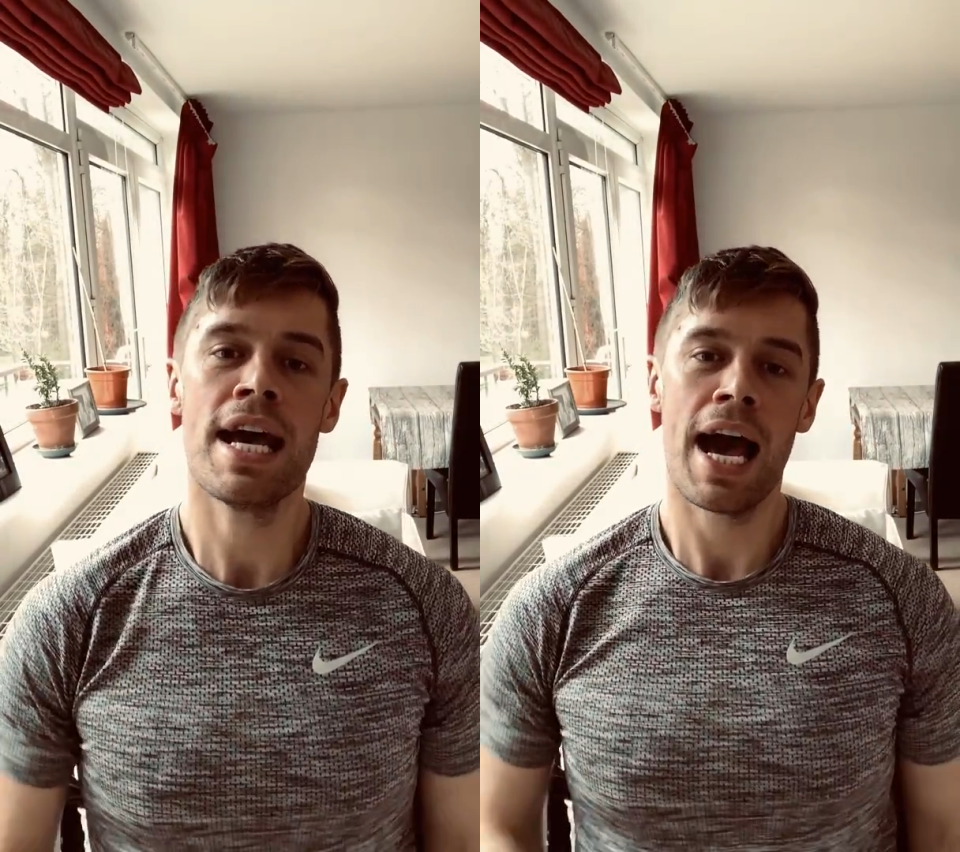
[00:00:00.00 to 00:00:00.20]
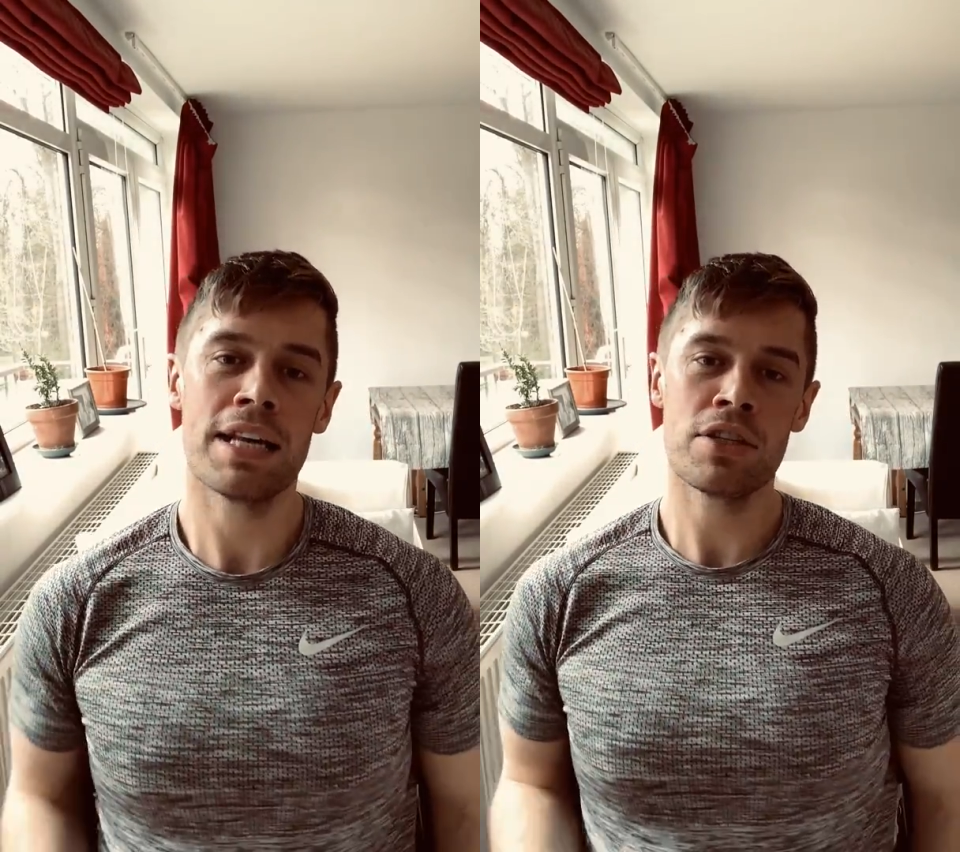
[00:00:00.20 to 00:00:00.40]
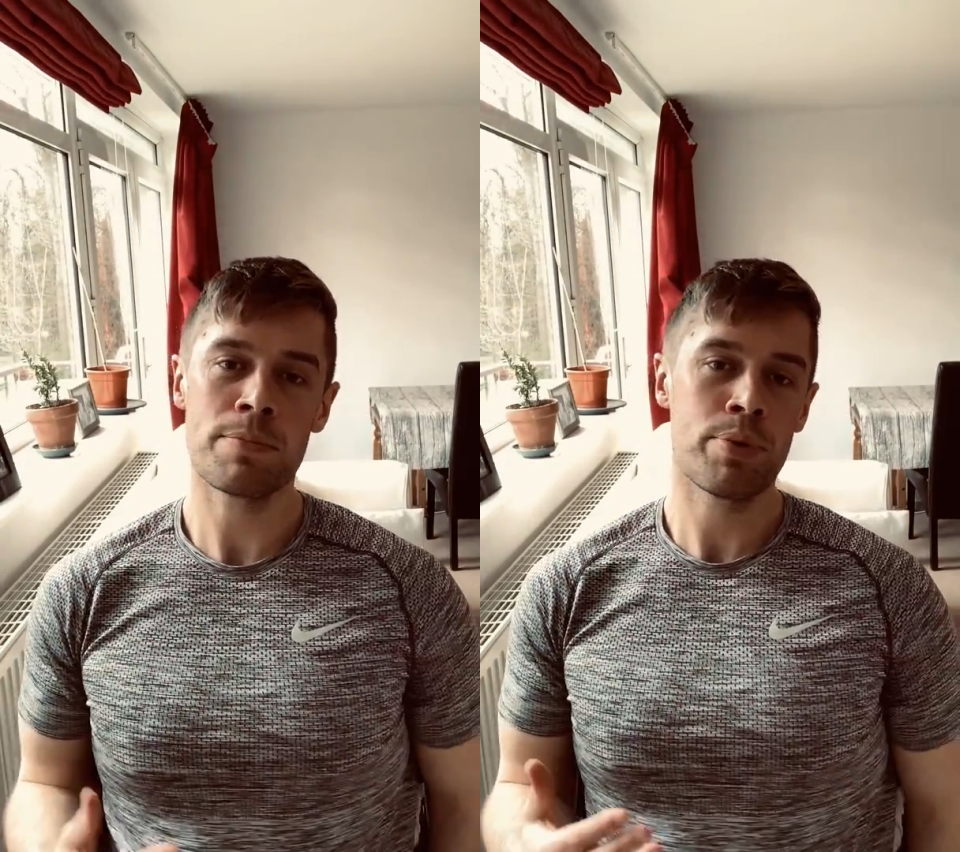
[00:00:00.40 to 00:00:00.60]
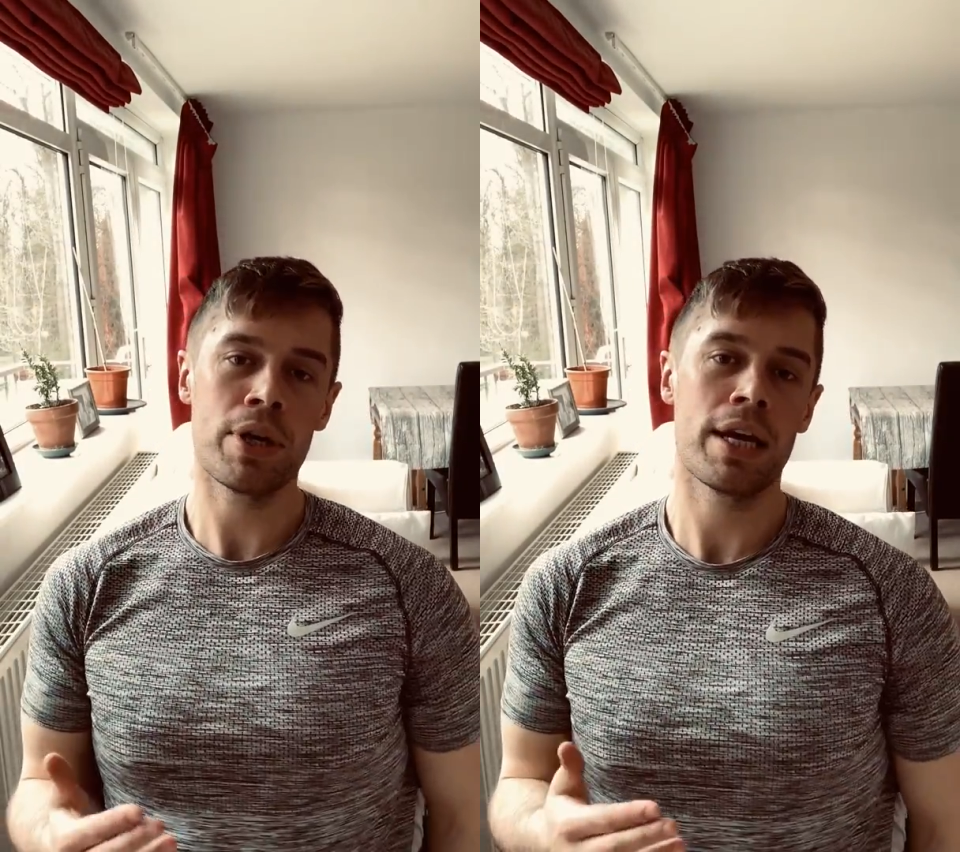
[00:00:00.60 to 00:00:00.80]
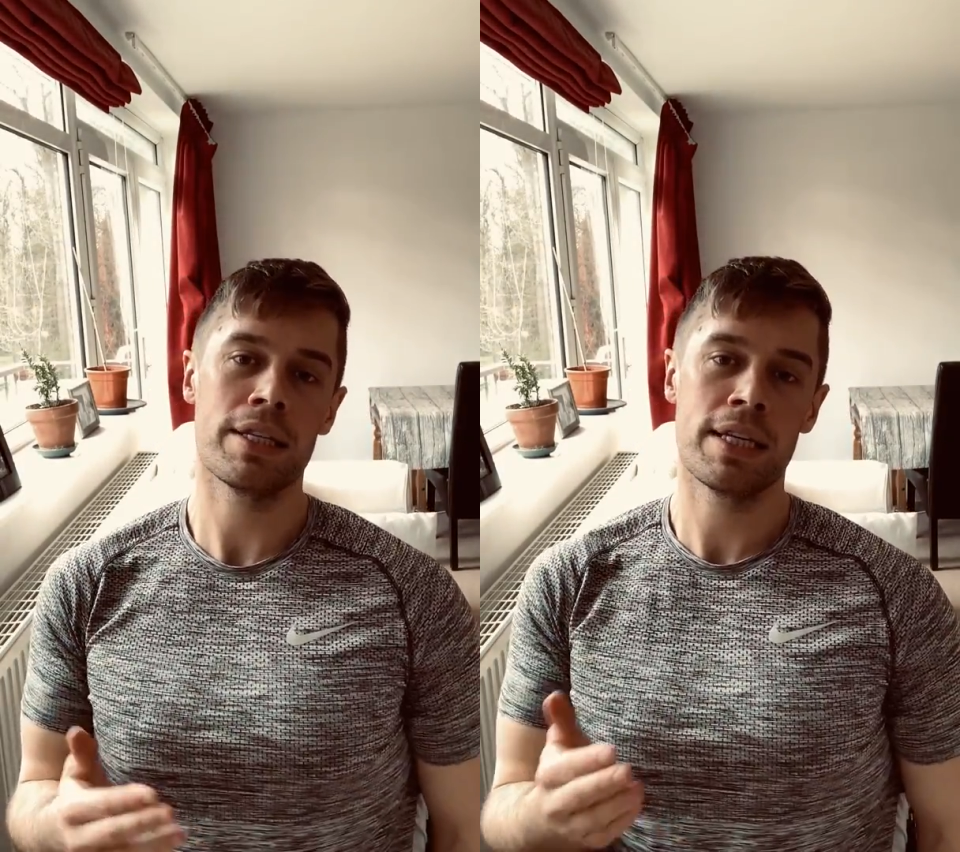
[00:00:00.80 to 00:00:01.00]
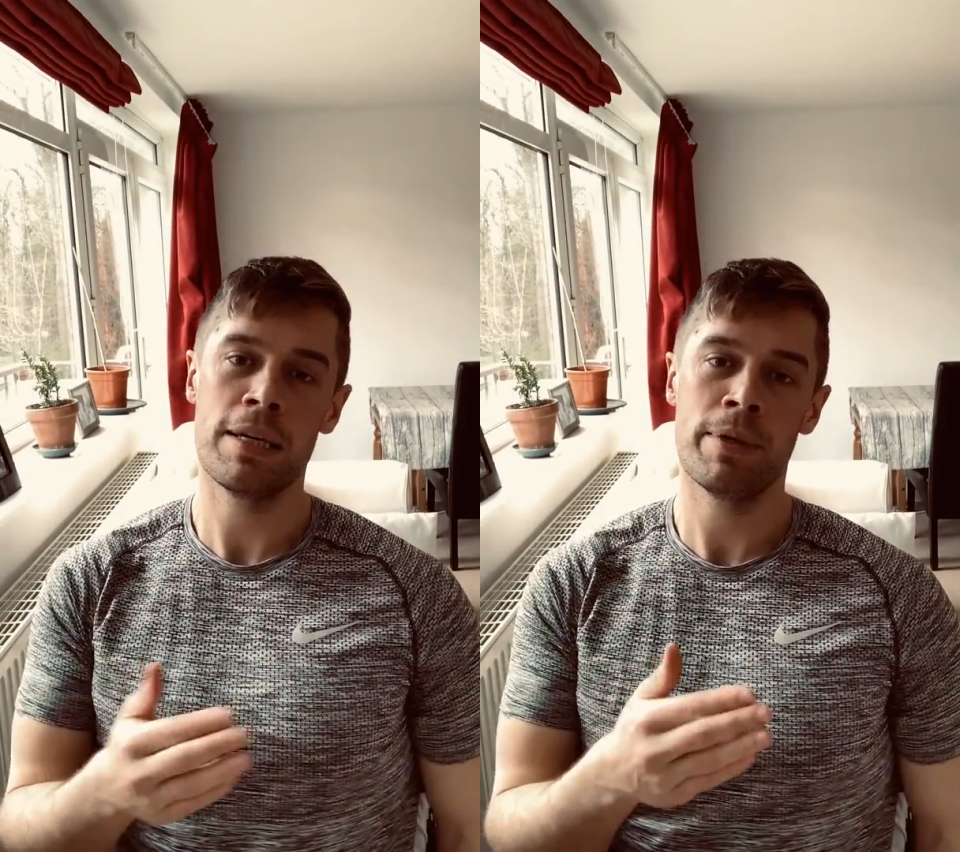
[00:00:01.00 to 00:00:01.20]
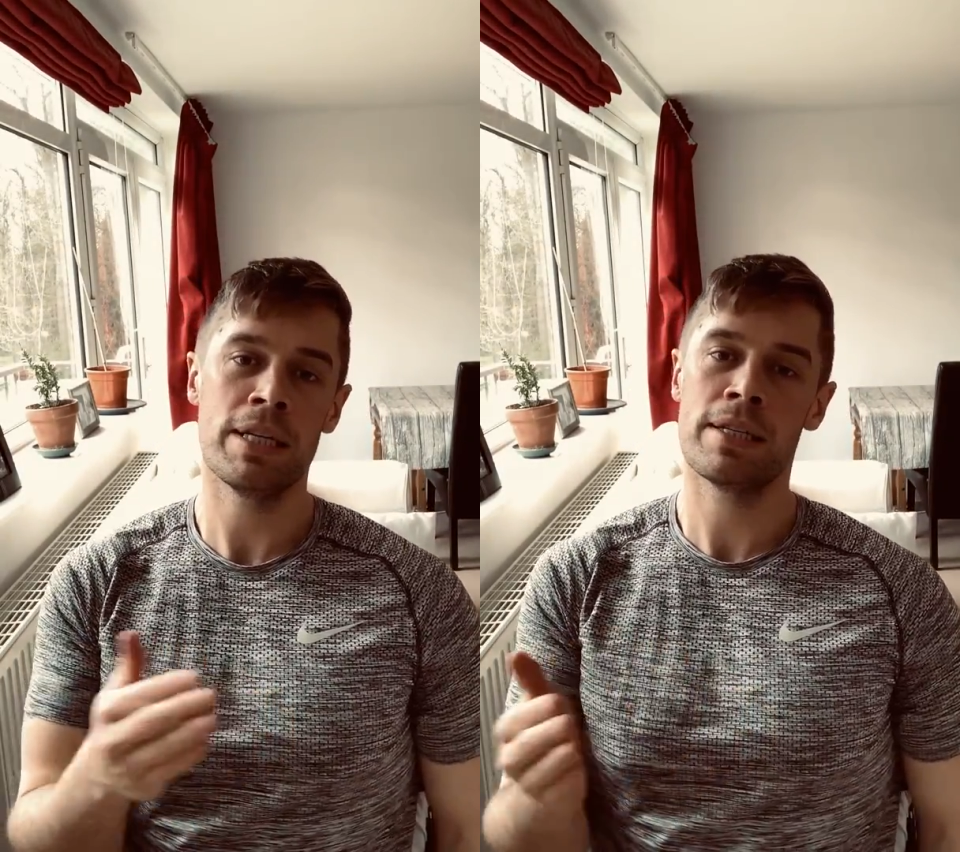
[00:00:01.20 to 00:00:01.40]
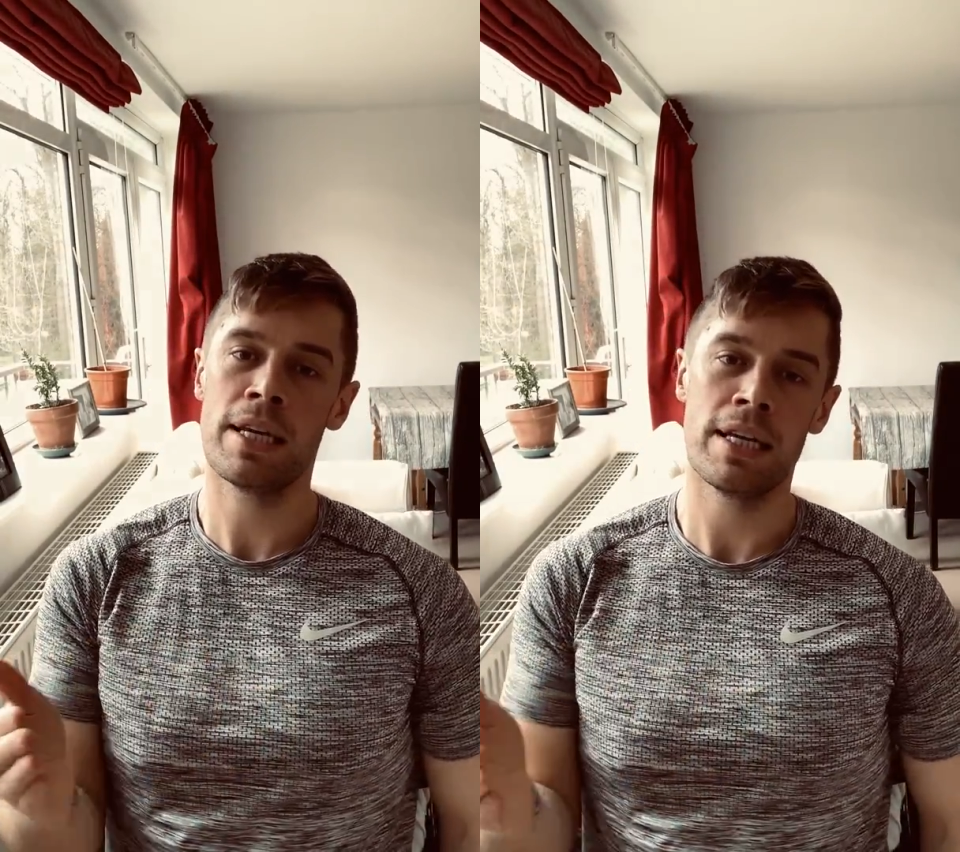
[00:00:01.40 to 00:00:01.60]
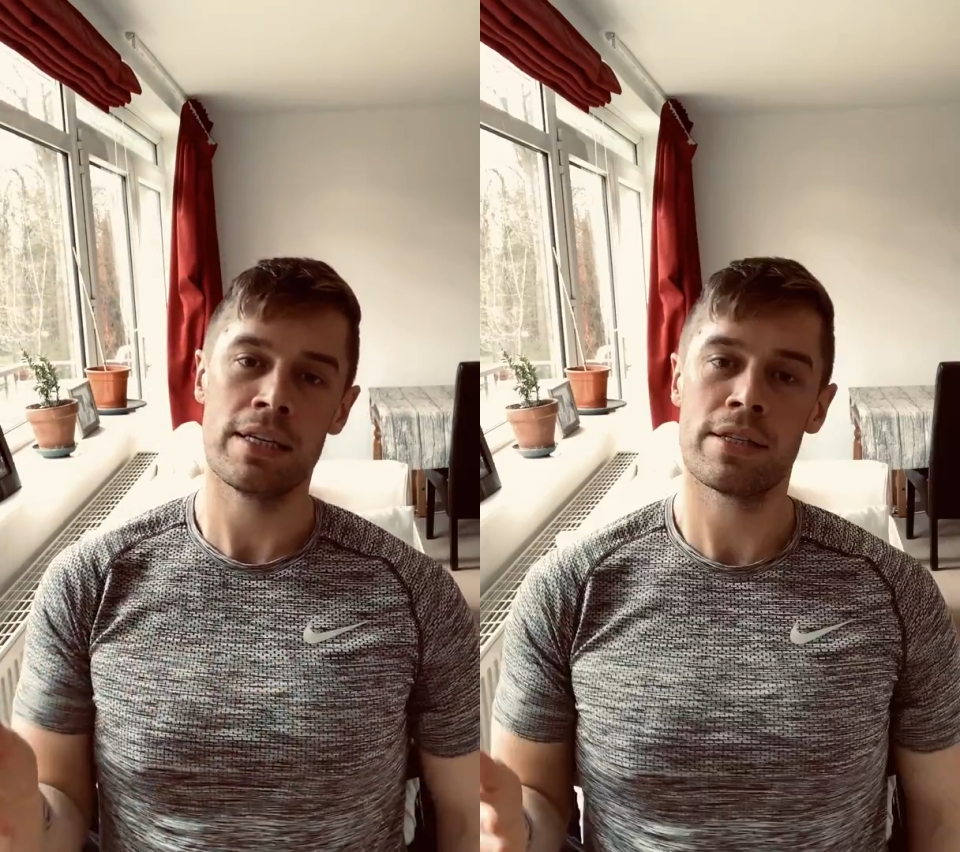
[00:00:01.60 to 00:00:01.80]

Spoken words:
And just put it TBC.